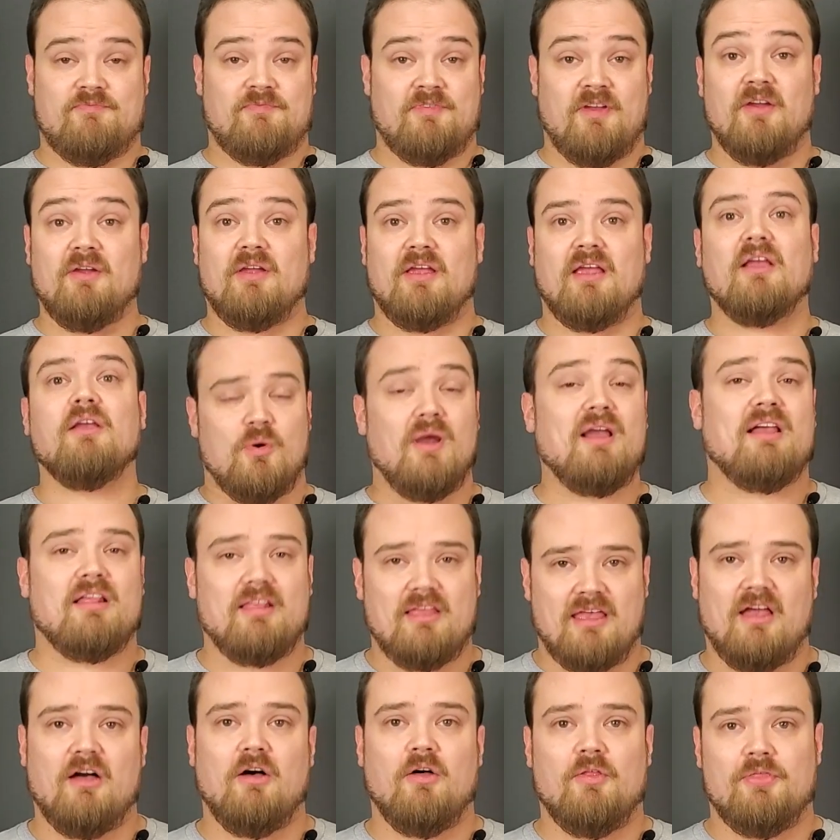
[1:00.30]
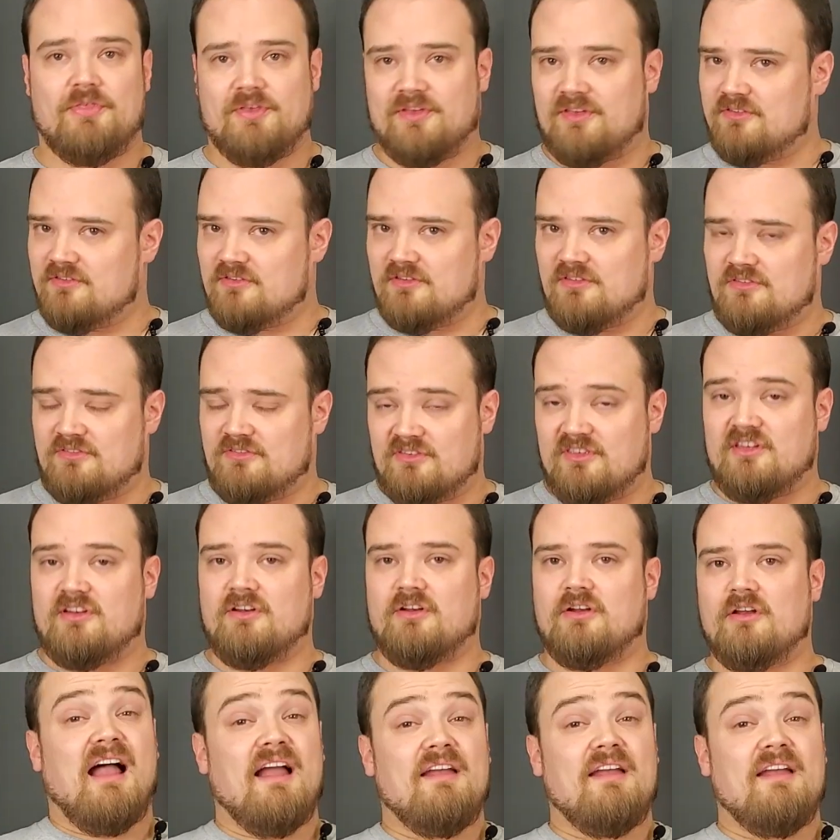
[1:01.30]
very quickly quickly, all things considered.